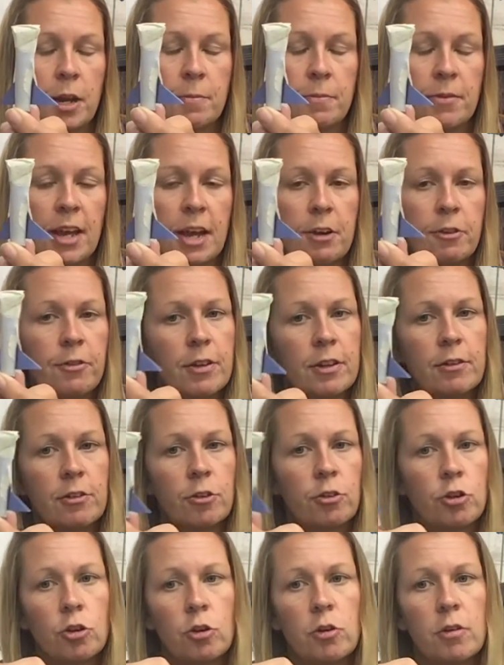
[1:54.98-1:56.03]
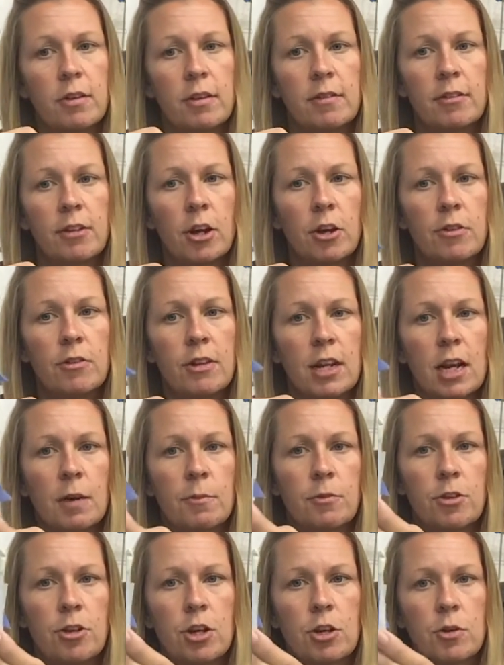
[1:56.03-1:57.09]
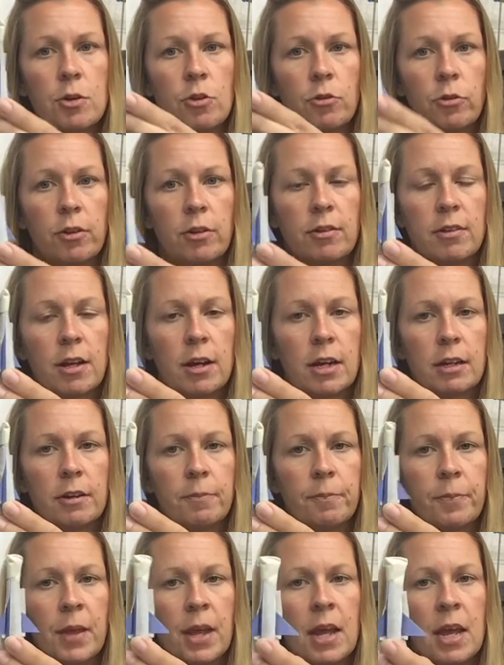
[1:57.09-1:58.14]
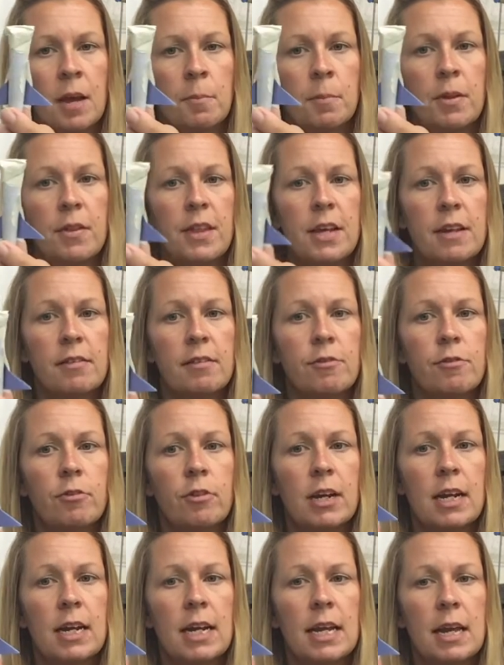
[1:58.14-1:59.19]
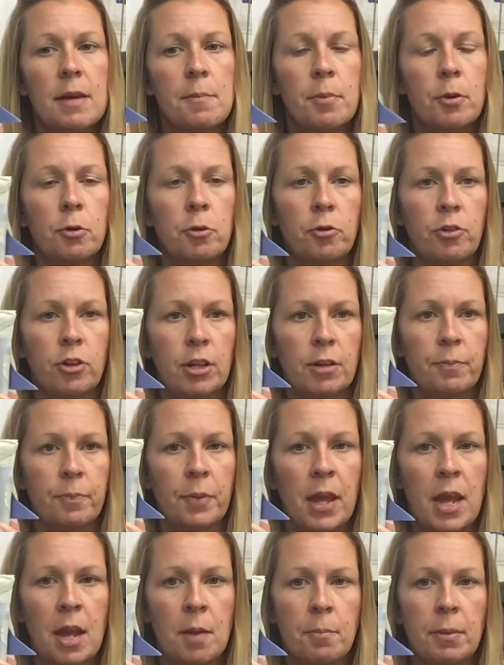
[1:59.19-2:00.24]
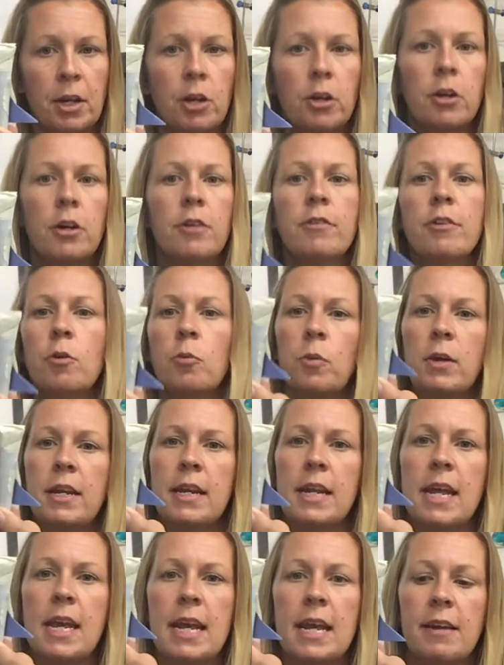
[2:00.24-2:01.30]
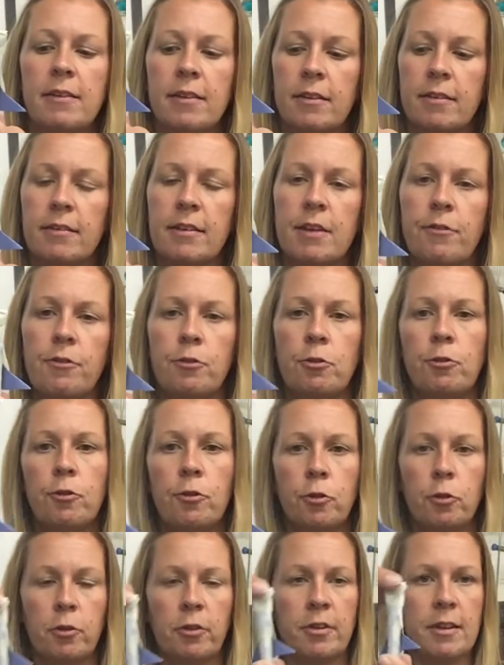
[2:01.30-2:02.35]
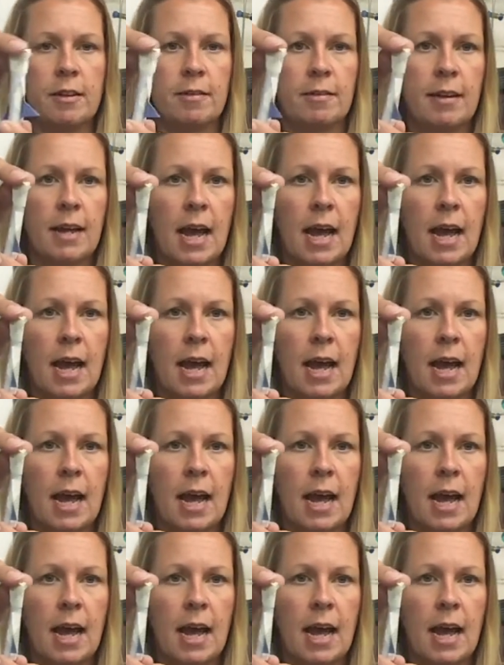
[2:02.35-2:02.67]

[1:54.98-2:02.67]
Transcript: tail fins on yours. It's totally up to you and your design. But these are really important because we need several forces to